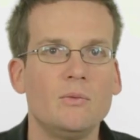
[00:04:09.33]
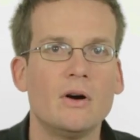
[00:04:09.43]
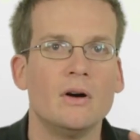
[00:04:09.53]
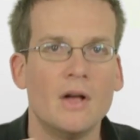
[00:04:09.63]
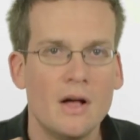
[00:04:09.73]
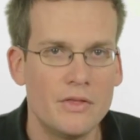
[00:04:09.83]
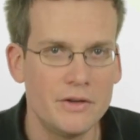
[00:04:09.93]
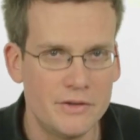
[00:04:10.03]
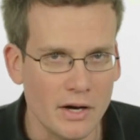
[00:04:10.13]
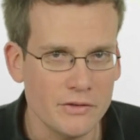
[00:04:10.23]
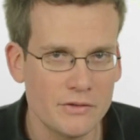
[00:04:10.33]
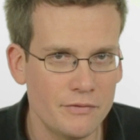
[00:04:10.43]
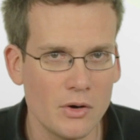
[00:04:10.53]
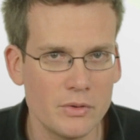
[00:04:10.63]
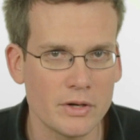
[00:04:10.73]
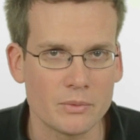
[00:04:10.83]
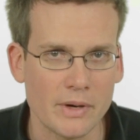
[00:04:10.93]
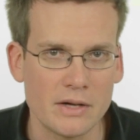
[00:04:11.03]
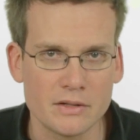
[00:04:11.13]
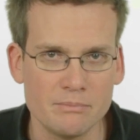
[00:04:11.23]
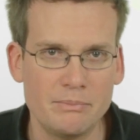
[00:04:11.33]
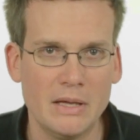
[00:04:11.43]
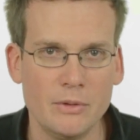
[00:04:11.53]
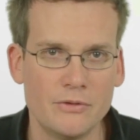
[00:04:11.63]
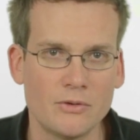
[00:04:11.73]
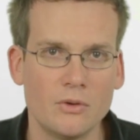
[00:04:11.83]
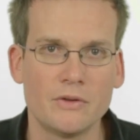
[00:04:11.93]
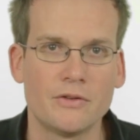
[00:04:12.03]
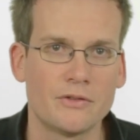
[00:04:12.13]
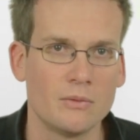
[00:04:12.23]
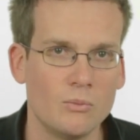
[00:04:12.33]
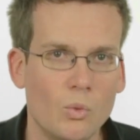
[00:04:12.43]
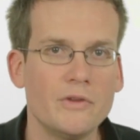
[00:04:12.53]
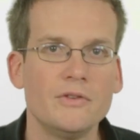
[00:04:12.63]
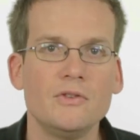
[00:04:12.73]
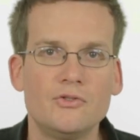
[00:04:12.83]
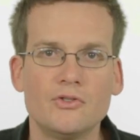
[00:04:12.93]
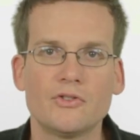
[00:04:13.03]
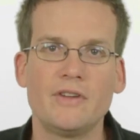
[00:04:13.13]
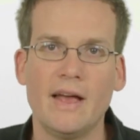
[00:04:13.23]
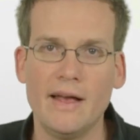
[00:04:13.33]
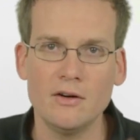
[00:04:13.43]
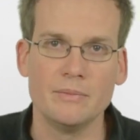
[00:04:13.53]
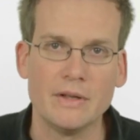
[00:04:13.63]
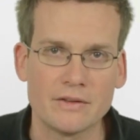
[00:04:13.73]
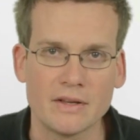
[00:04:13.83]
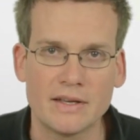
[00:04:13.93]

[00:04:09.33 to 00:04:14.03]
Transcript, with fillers: Well, the dust floating around the baby solar system wasn't just elements.